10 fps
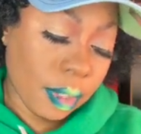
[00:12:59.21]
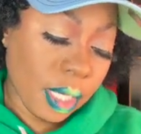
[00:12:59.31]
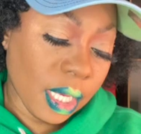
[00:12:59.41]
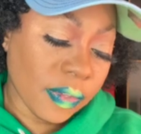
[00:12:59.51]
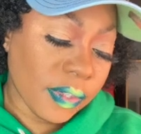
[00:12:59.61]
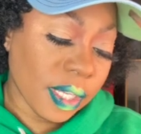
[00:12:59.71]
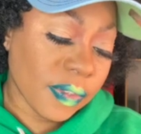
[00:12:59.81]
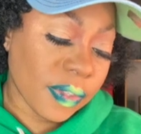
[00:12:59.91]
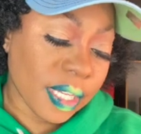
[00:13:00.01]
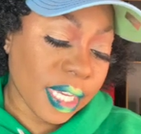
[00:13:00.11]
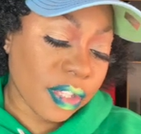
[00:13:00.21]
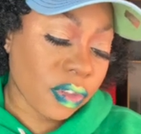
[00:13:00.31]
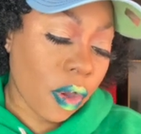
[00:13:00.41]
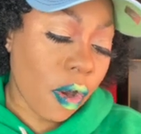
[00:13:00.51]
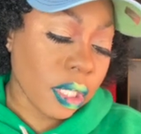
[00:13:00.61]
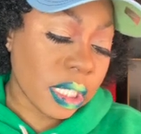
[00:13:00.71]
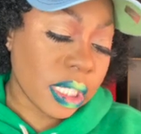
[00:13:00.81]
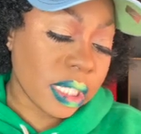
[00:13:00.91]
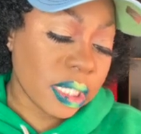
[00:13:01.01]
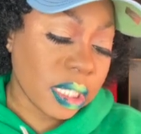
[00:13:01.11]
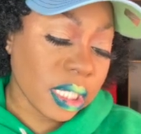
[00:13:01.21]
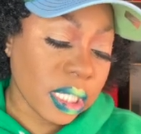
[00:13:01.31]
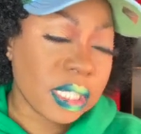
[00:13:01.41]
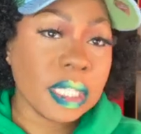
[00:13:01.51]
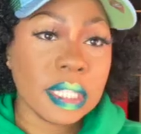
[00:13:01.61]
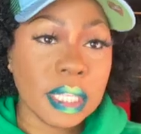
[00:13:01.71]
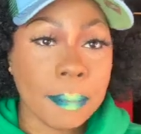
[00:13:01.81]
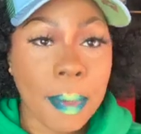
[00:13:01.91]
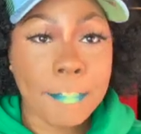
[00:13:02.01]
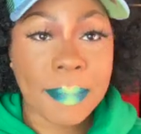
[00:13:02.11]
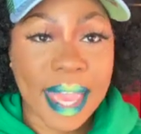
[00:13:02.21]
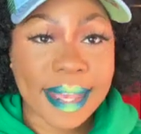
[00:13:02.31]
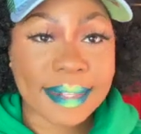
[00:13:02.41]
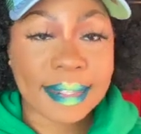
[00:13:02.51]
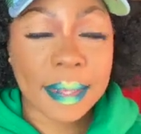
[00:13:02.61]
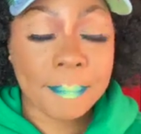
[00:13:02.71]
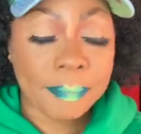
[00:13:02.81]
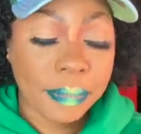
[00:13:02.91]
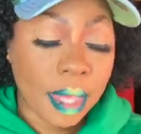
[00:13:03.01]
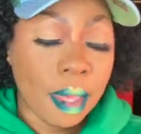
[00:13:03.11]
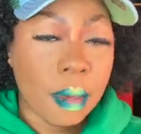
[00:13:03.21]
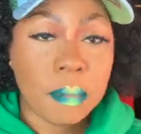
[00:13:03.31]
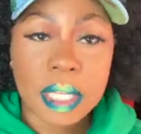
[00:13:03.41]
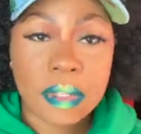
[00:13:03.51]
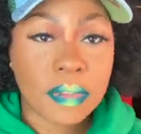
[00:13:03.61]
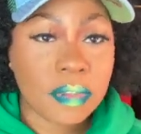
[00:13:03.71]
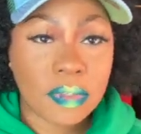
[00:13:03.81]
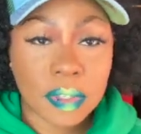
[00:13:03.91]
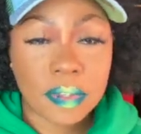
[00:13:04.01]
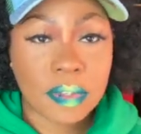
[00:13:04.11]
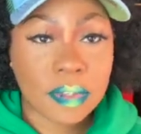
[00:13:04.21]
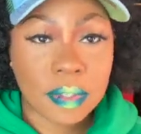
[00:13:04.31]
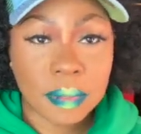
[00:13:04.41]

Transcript: it's called an intense lip mask, but it's just,